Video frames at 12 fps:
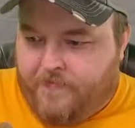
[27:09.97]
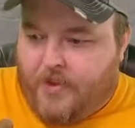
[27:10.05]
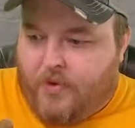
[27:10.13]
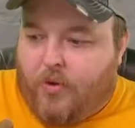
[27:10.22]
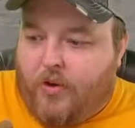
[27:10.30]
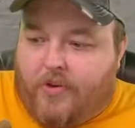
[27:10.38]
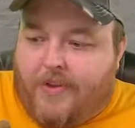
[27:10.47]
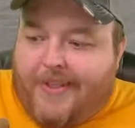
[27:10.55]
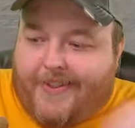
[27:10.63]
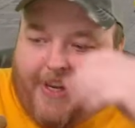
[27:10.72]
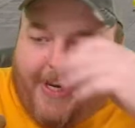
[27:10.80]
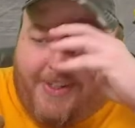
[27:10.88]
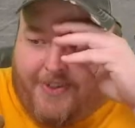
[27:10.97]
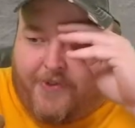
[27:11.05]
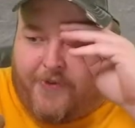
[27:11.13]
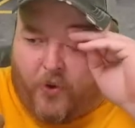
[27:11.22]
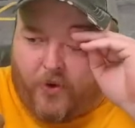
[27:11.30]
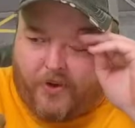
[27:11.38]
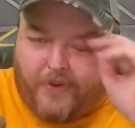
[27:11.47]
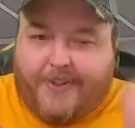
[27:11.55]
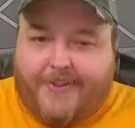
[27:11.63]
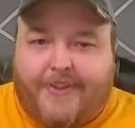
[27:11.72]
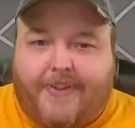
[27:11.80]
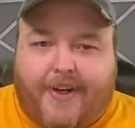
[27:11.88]
What are these stages for?
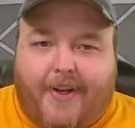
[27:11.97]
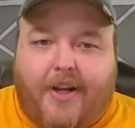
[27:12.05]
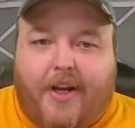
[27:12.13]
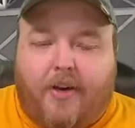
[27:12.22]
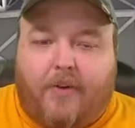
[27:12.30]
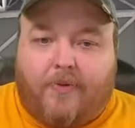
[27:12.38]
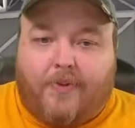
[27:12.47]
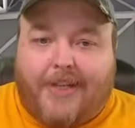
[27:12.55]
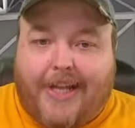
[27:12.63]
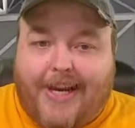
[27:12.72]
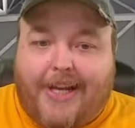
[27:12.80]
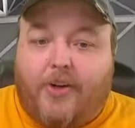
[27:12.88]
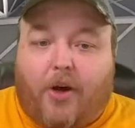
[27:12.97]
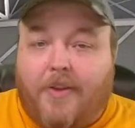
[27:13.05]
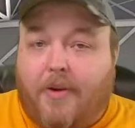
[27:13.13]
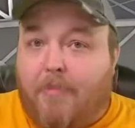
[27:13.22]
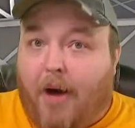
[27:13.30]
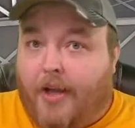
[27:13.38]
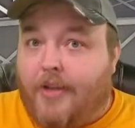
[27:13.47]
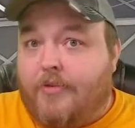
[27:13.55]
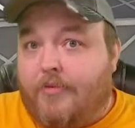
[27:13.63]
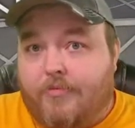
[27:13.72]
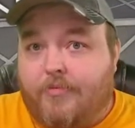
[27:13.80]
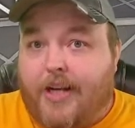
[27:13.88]
This is gonna land on the Mun
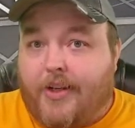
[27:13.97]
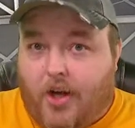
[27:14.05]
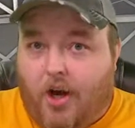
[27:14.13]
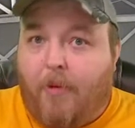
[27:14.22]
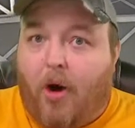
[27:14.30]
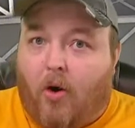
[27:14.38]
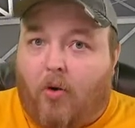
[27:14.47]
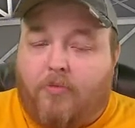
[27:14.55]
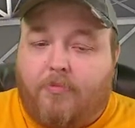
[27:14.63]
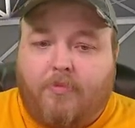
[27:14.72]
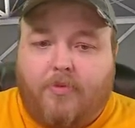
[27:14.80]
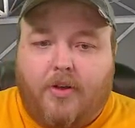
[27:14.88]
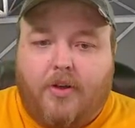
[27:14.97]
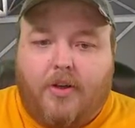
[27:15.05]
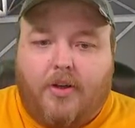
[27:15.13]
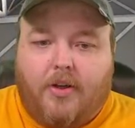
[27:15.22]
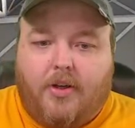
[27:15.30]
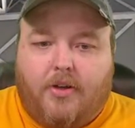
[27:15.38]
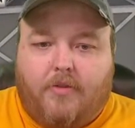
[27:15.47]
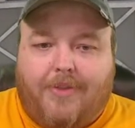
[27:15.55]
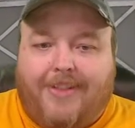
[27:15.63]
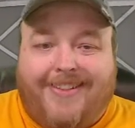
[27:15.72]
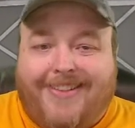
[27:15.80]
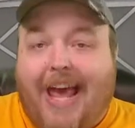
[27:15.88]
and come home. It
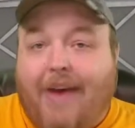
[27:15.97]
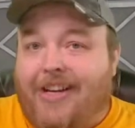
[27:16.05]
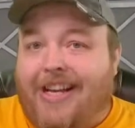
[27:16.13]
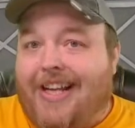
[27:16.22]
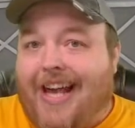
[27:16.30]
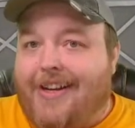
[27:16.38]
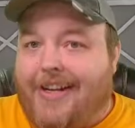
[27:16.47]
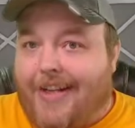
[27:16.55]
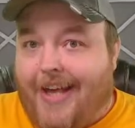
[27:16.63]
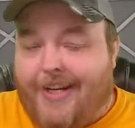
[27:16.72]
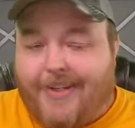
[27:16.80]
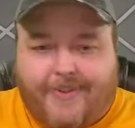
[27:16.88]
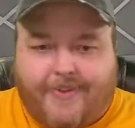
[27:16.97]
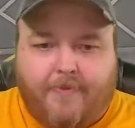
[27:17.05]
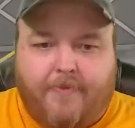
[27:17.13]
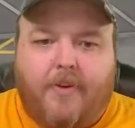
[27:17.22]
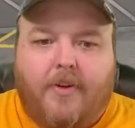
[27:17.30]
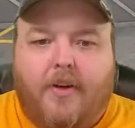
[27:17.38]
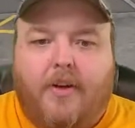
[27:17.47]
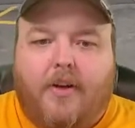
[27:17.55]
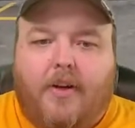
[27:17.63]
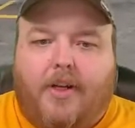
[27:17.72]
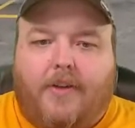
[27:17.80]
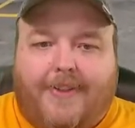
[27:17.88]
doesn't have any landing legs.
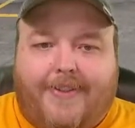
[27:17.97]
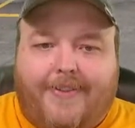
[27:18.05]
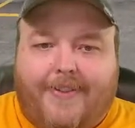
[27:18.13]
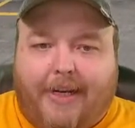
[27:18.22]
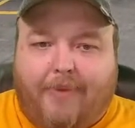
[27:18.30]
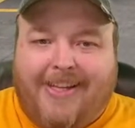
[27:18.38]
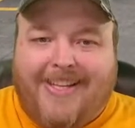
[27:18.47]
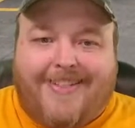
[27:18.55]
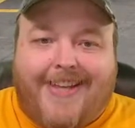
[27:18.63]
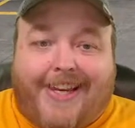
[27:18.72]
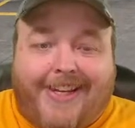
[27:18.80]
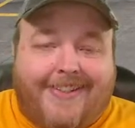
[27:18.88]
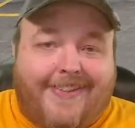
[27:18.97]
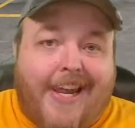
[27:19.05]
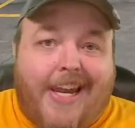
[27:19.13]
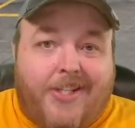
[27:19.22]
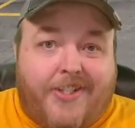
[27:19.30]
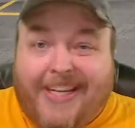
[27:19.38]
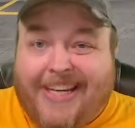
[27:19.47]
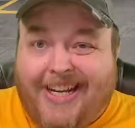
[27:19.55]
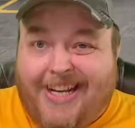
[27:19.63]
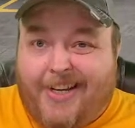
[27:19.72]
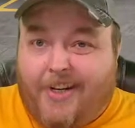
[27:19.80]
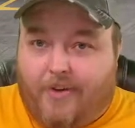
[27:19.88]
This is gonna be the second stage to get
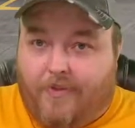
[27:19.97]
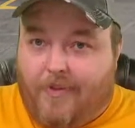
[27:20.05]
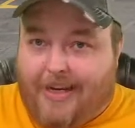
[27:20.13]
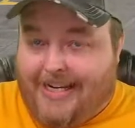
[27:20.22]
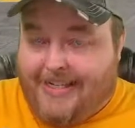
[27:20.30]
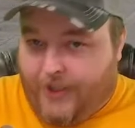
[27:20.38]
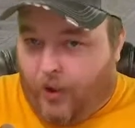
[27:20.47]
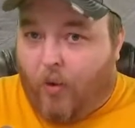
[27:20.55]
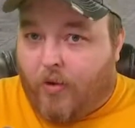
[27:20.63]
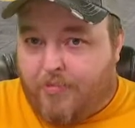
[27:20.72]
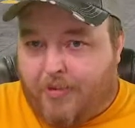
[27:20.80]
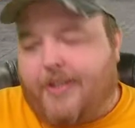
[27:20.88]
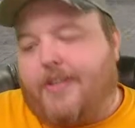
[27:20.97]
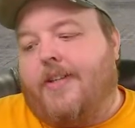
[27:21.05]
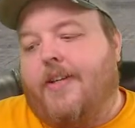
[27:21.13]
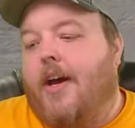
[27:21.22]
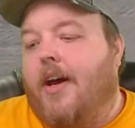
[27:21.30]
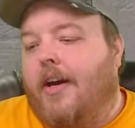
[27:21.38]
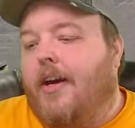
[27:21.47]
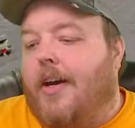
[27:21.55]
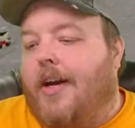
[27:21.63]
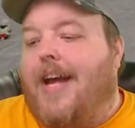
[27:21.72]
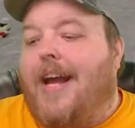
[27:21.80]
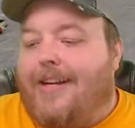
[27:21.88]
it into orbit,
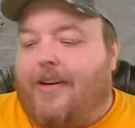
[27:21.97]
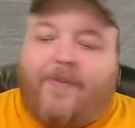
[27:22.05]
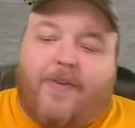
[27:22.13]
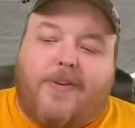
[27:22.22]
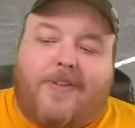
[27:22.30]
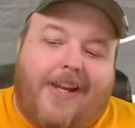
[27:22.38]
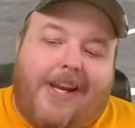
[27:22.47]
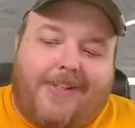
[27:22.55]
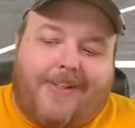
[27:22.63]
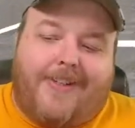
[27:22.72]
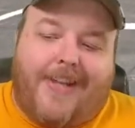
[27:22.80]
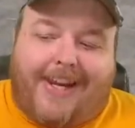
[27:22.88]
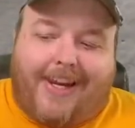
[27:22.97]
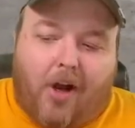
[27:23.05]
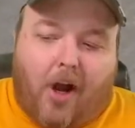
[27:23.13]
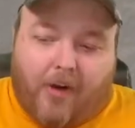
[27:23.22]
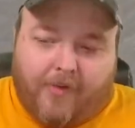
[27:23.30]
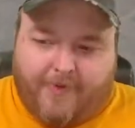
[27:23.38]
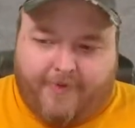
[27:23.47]
and I need a first stage to take it off.